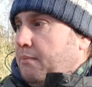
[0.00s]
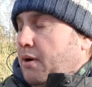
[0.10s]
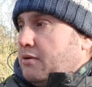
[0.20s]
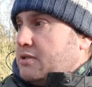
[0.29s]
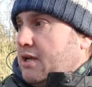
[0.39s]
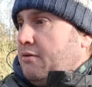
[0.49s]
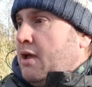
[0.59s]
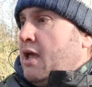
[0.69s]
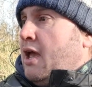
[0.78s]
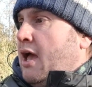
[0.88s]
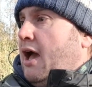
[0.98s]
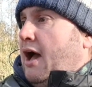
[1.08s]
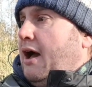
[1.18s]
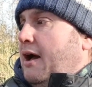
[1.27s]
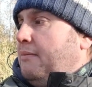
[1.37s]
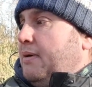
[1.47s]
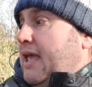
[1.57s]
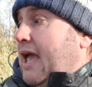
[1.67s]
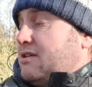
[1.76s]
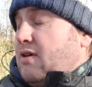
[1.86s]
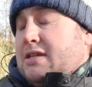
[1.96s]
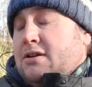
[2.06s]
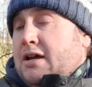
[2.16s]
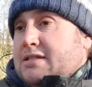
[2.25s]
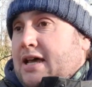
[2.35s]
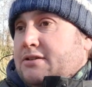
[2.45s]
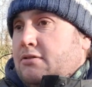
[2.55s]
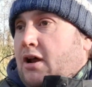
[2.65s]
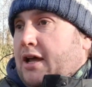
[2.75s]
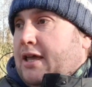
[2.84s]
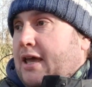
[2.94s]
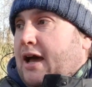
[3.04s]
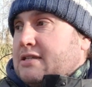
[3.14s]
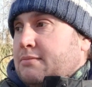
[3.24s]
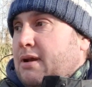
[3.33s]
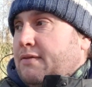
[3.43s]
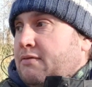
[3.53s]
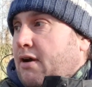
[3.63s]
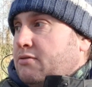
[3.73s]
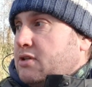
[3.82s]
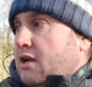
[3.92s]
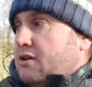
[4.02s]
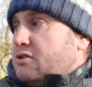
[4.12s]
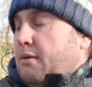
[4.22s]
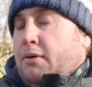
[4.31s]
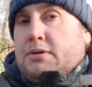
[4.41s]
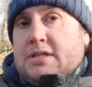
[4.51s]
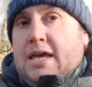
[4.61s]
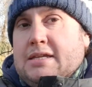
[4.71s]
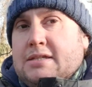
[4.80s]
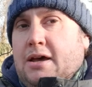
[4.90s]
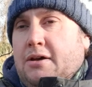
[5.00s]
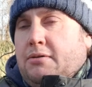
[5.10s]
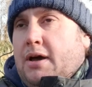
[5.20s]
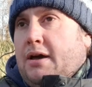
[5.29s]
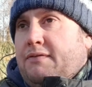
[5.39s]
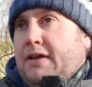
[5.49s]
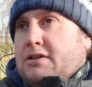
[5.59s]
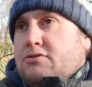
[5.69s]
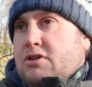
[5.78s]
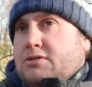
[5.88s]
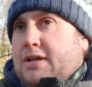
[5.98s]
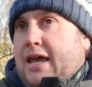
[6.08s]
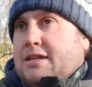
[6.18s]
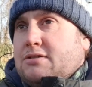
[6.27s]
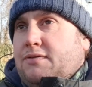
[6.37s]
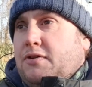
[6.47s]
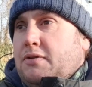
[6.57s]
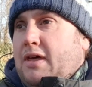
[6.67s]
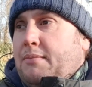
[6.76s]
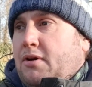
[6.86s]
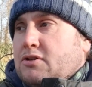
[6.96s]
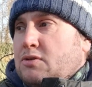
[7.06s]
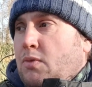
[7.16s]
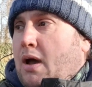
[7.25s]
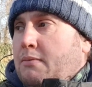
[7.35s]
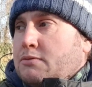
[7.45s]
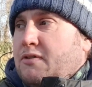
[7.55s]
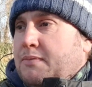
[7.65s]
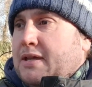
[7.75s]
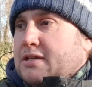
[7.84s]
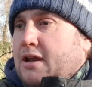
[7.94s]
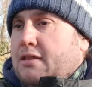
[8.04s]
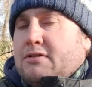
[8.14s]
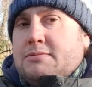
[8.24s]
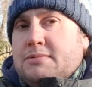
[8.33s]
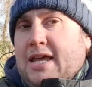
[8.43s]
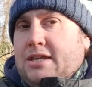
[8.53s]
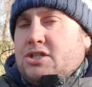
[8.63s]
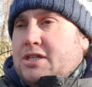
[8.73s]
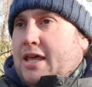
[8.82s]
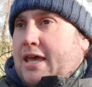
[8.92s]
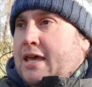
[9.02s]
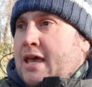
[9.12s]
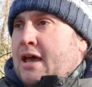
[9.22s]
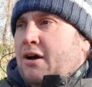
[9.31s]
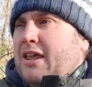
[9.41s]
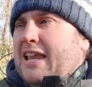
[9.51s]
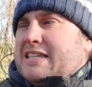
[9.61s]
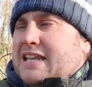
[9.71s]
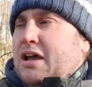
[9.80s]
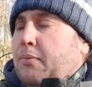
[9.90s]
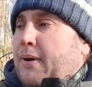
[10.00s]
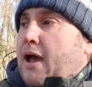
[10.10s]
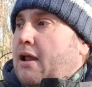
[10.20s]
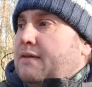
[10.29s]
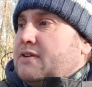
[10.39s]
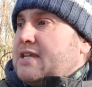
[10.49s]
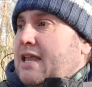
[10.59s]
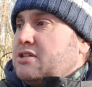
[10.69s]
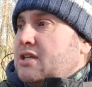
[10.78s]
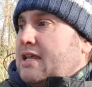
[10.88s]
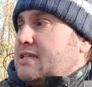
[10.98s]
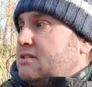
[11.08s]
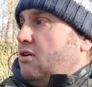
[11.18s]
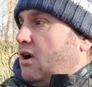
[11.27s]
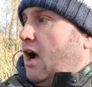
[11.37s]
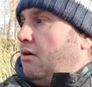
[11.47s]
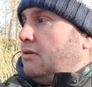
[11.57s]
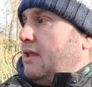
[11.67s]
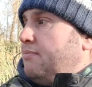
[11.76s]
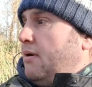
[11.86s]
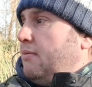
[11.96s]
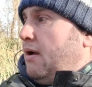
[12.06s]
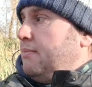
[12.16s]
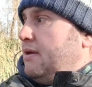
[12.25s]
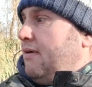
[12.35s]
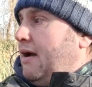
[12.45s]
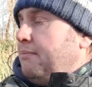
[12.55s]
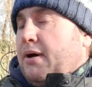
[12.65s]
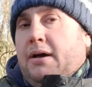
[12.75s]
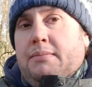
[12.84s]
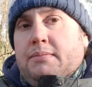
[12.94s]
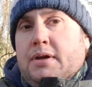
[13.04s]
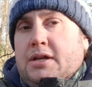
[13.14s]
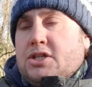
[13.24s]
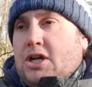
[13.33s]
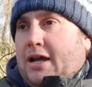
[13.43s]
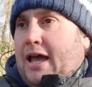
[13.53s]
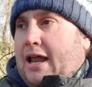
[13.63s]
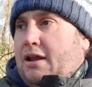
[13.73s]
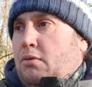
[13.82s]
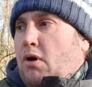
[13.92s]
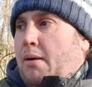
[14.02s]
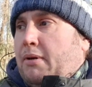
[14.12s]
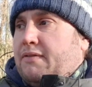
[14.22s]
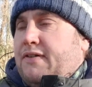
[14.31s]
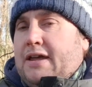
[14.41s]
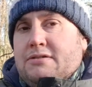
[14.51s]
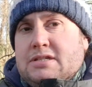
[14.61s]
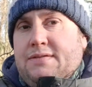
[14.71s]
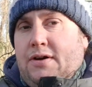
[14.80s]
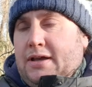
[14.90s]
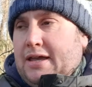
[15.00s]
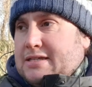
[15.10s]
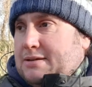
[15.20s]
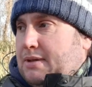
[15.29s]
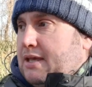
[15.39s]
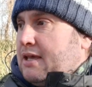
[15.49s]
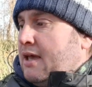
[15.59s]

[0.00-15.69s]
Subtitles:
pond, so but yeah, it's nice there. I do like it. I had some lovely roach the last time I was there, so fingers crossed I can get into a few of them. I've got some worms with me, so I know there's some tension there. It is a little bit early for tension. As it's got cold, they probably won't be around, but I'm going to chuck out a little worm on a feeder and see if I can get something